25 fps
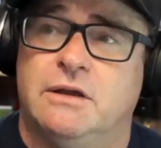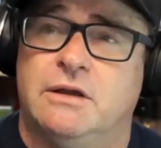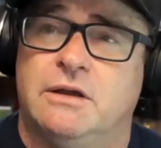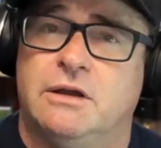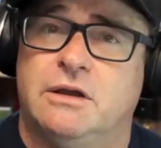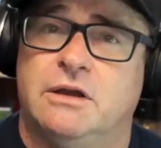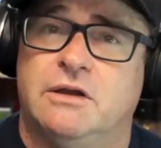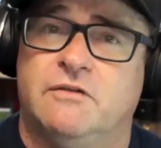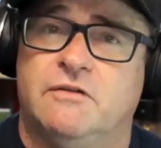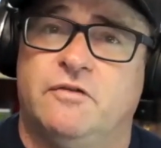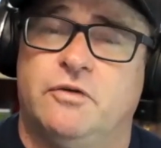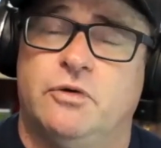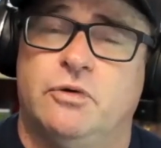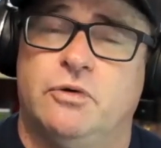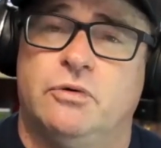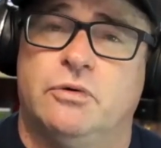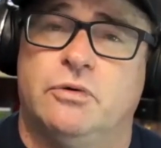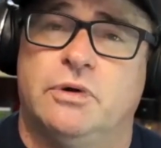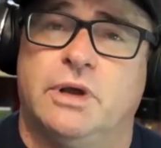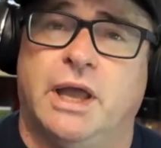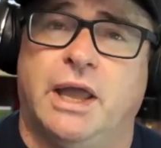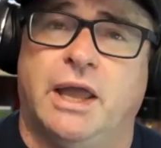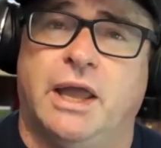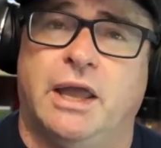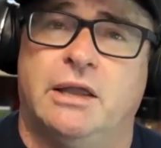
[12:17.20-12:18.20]
if you
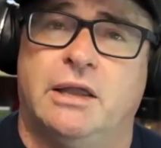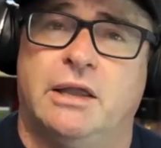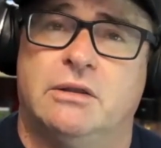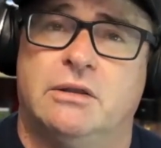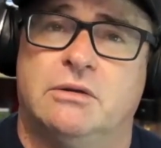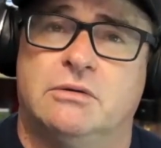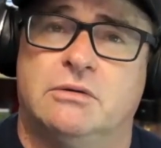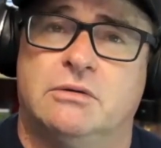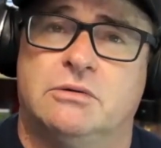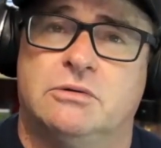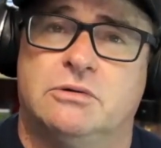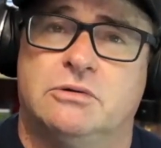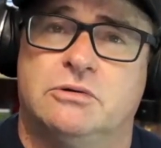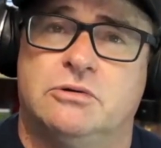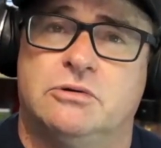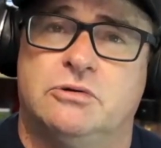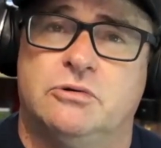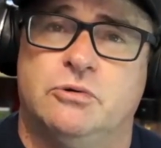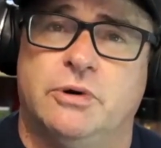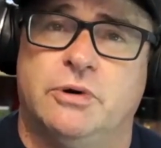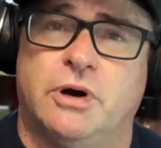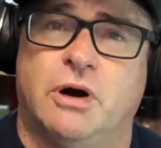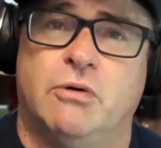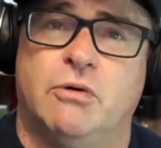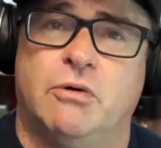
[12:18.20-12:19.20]
can
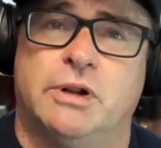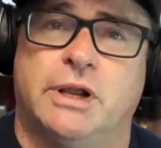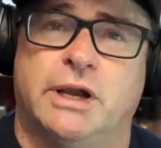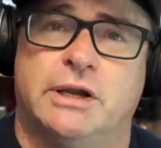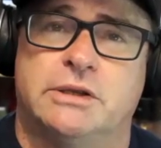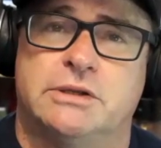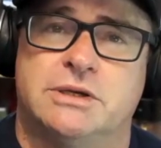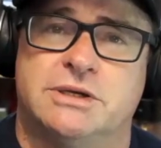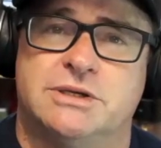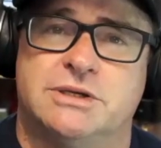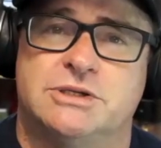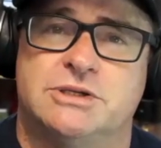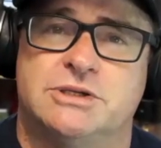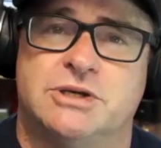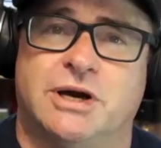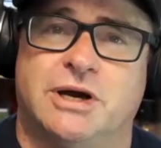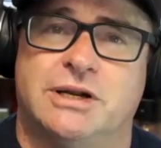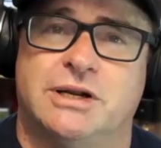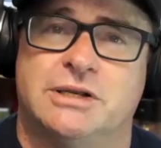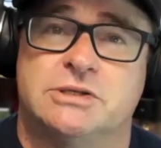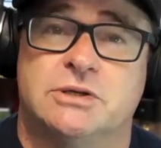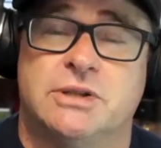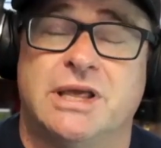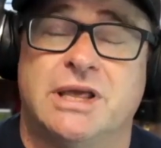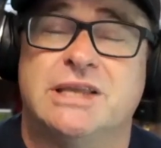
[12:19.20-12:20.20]
do a whole act in
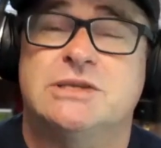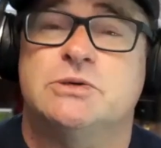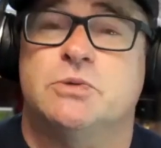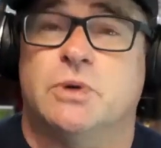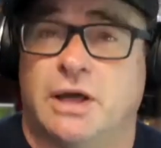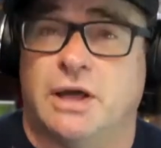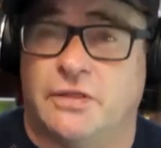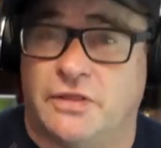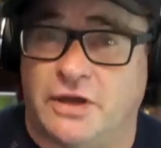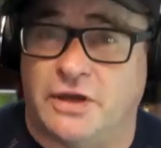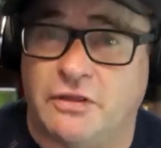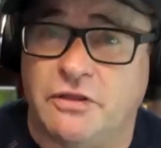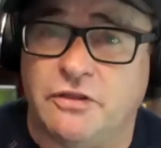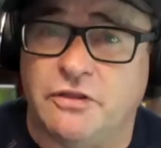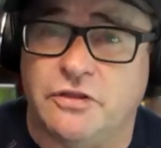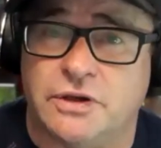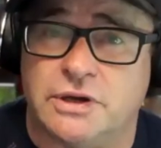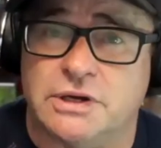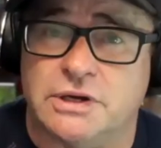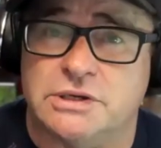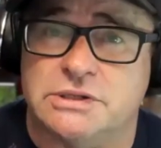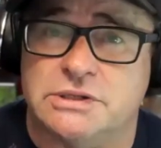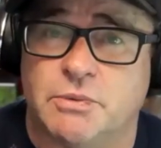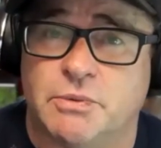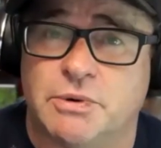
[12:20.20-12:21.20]
silence. So that's the other
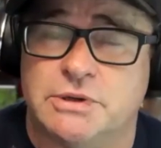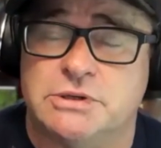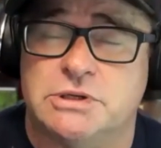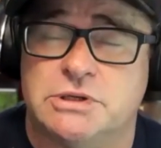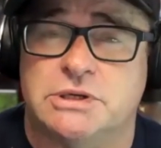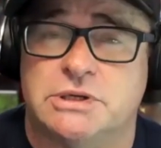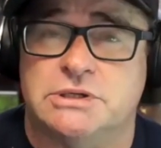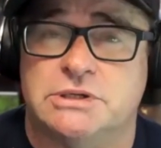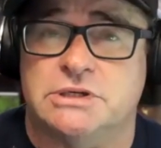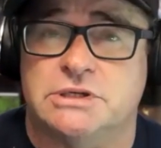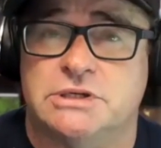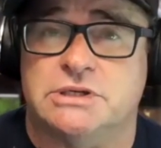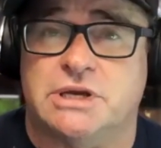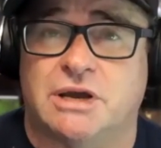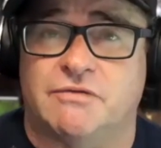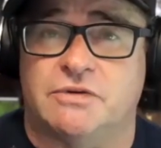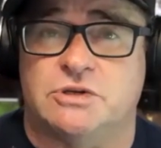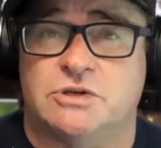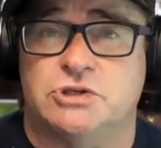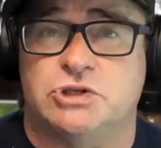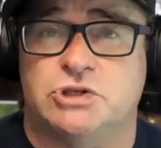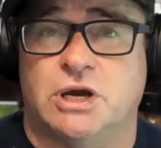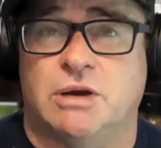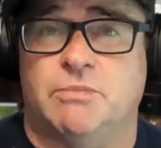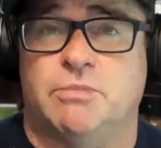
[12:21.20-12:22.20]
thing, is that once I
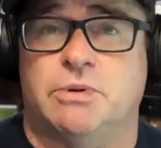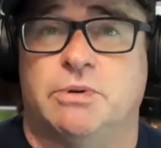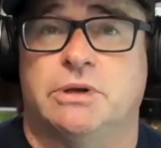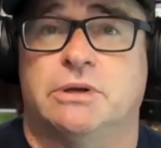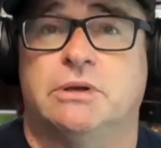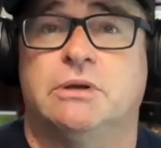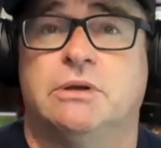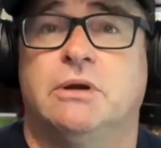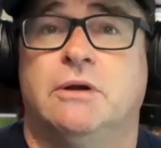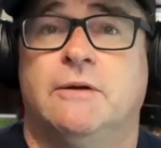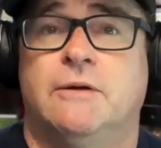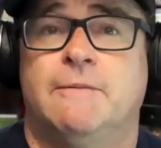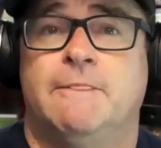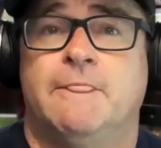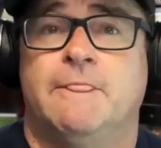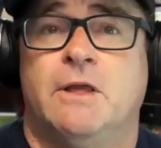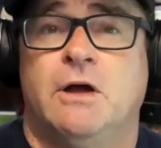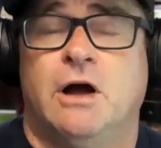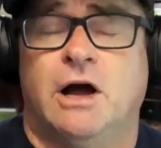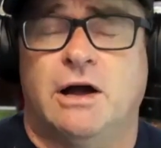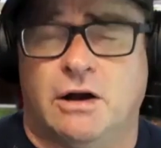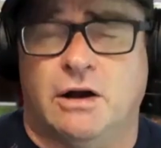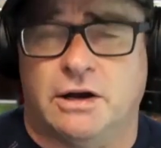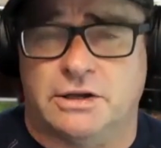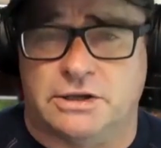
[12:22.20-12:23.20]
discovered Chaplin,
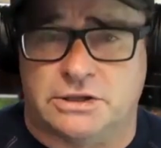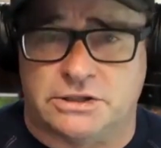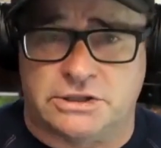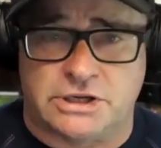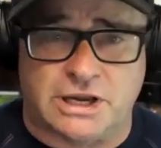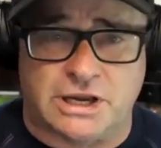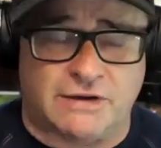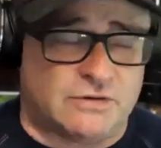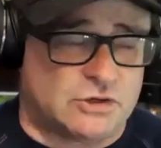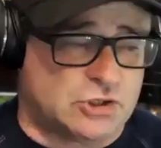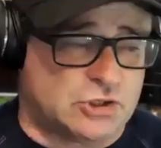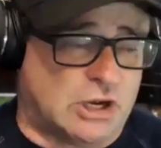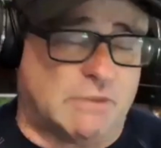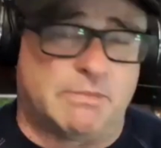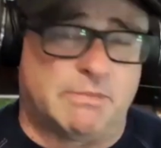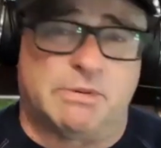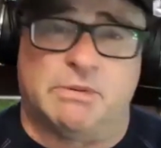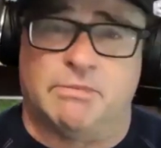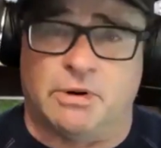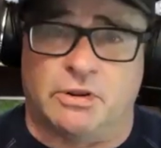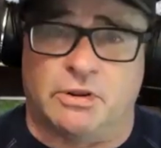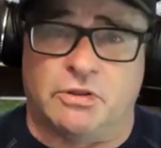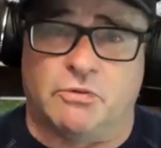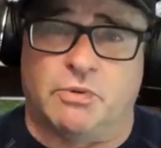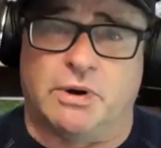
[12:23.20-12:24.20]
I discovered Chaplin,
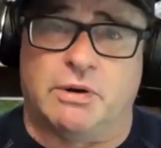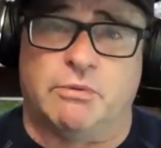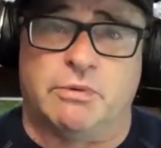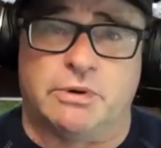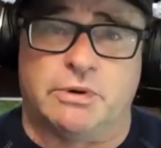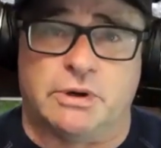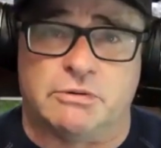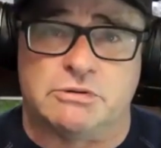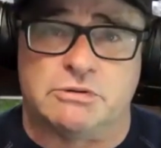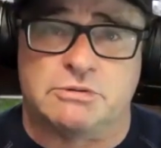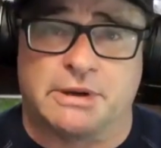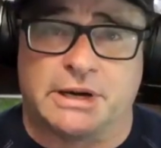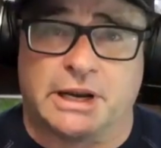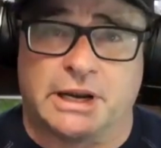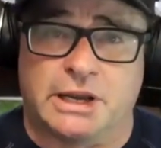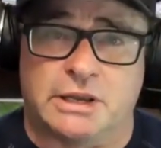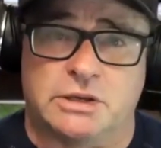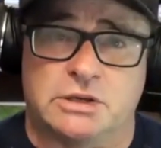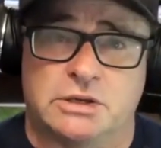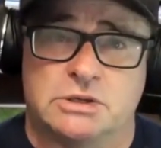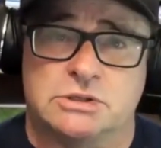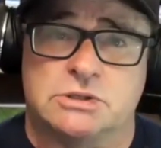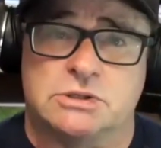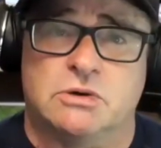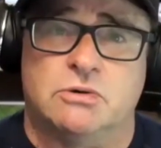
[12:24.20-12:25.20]
by the way, when I was about 8
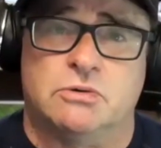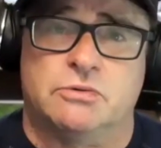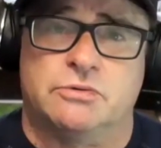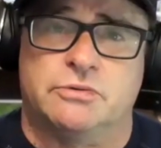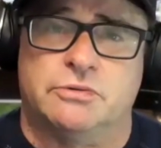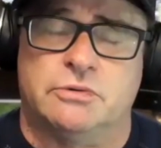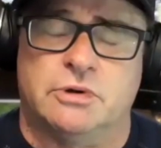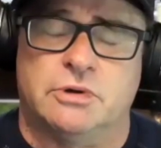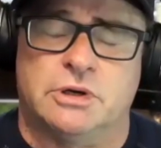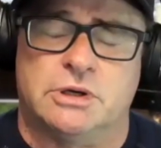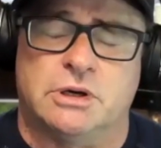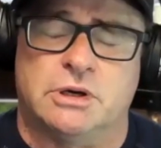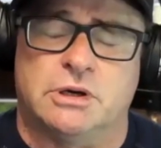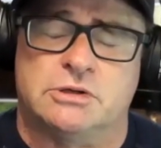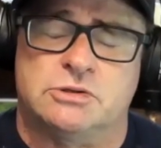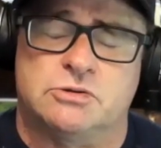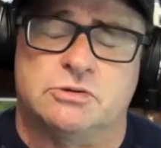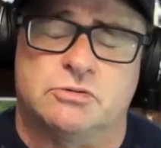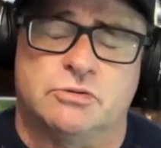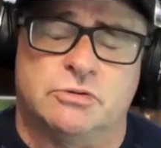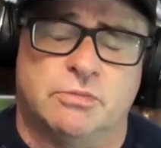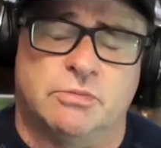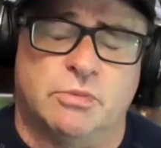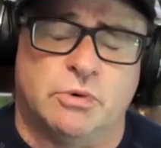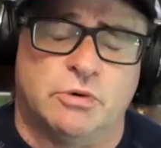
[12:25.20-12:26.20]
years old. I
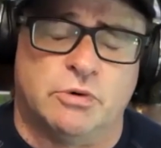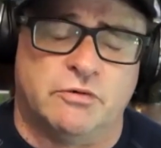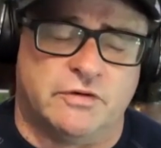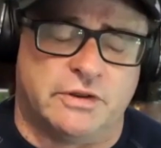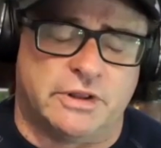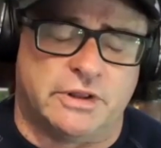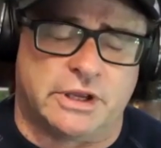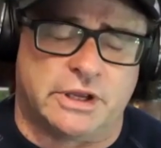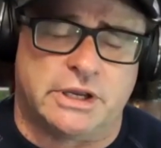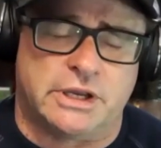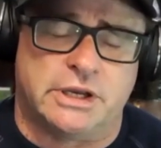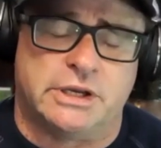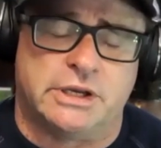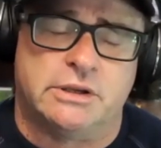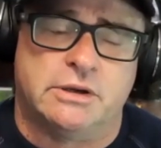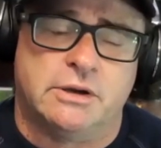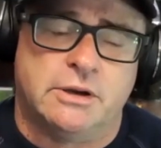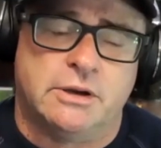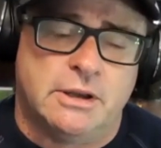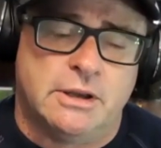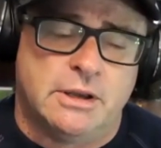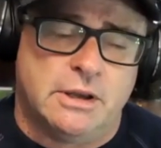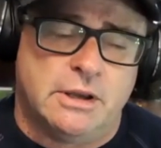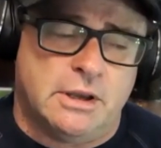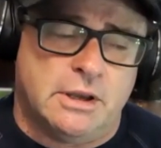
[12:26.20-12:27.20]
saw a movie, The Kid.
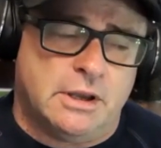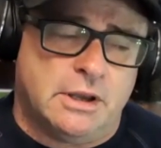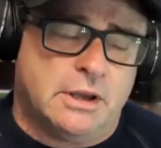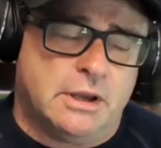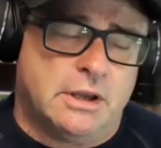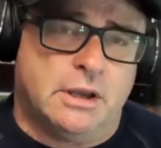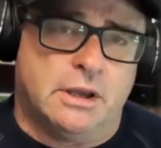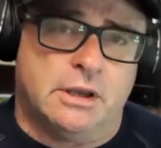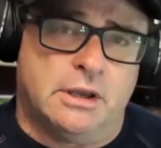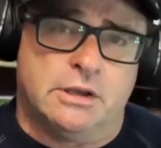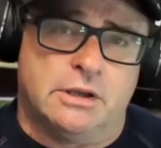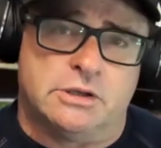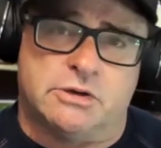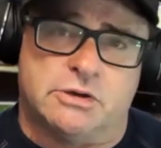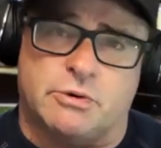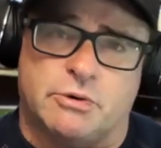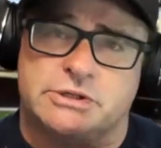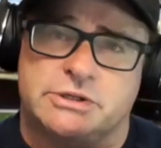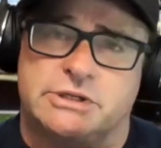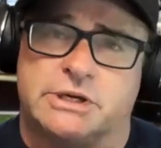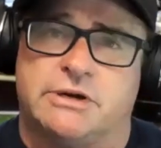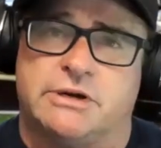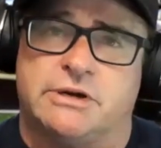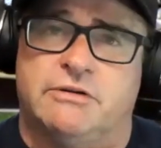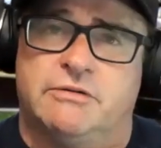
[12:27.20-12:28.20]
So I
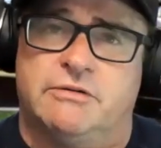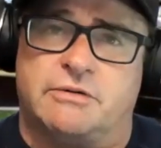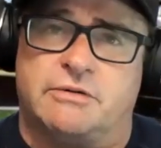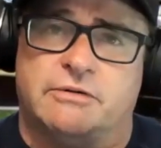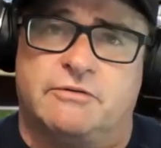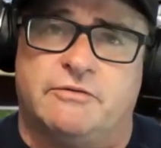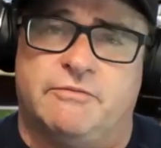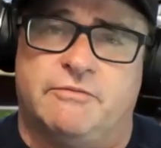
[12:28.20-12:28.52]
always had a